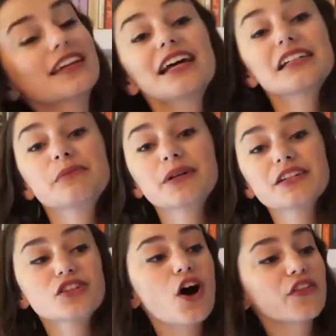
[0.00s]
next book
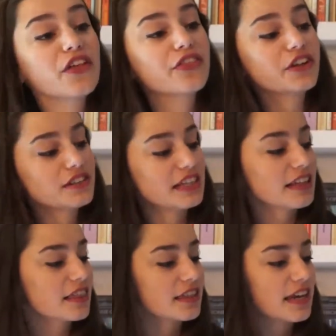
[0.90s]
is called The
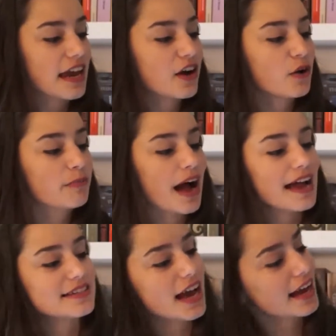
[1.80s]
13th Tale
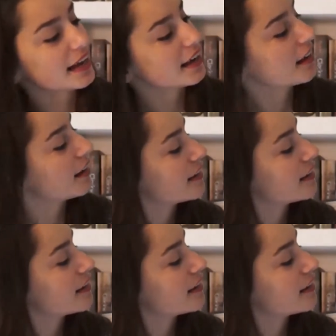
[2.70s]
by Diane